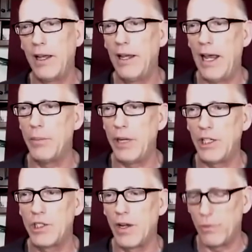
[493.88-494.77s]
how to make
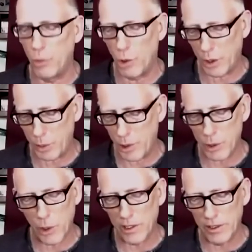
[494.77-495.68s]
stuff work pretty
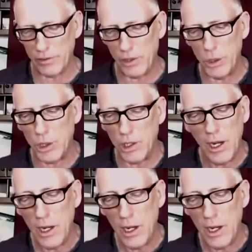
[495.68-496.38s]
well in the future,